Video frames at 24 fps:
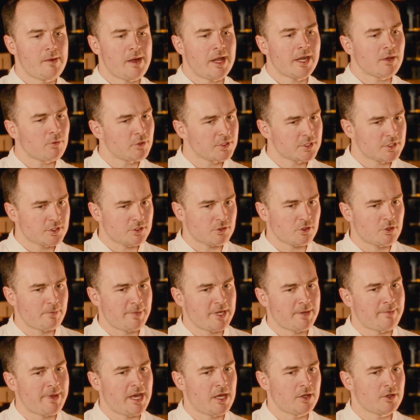And I wanted to talk a bit
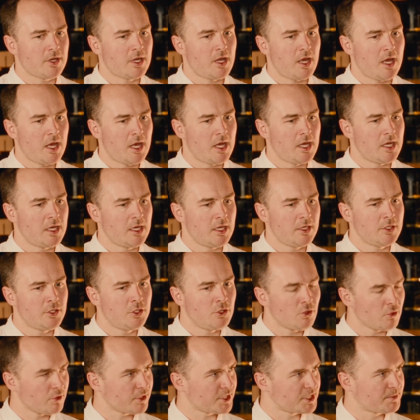about
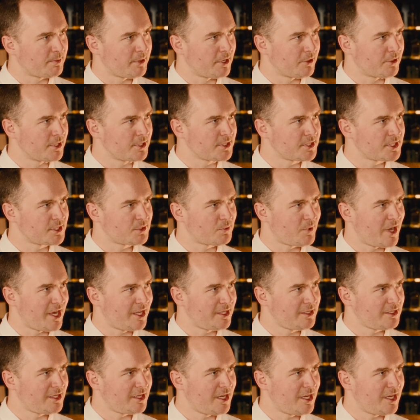your experience as
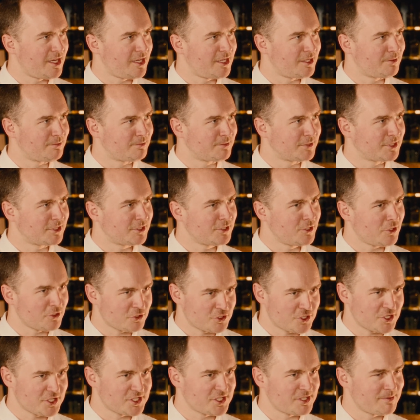well, not
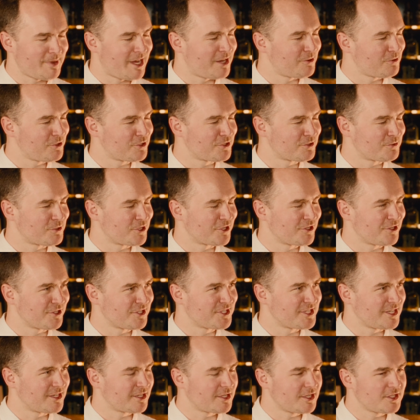just about what you're working on at
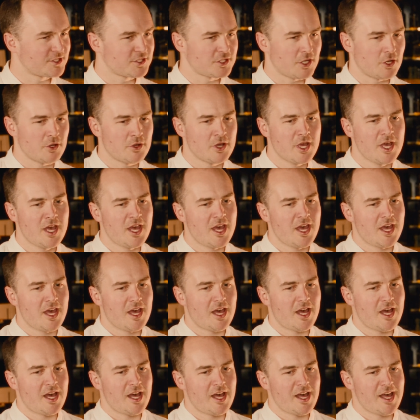Zilliqa. So,
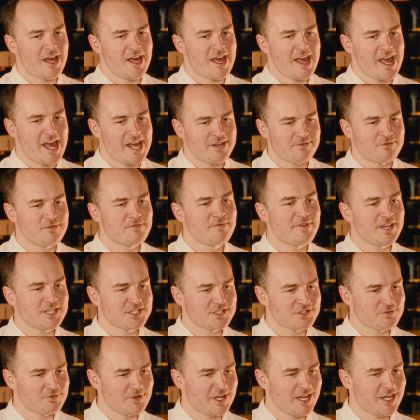Head of
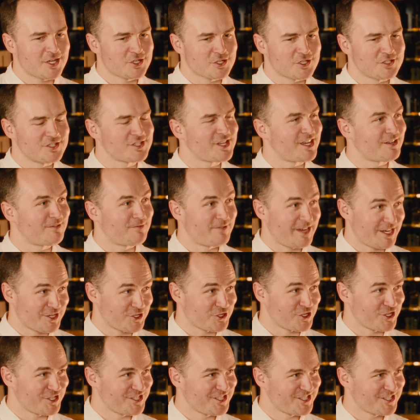Investor Relations and
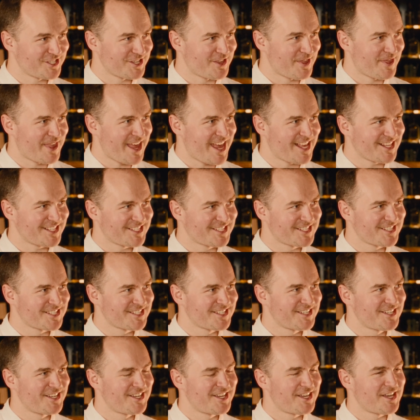Ventures, that's
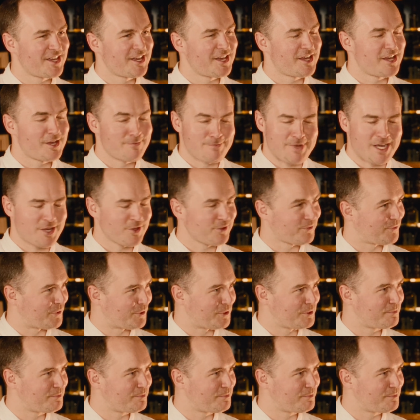a mouthful,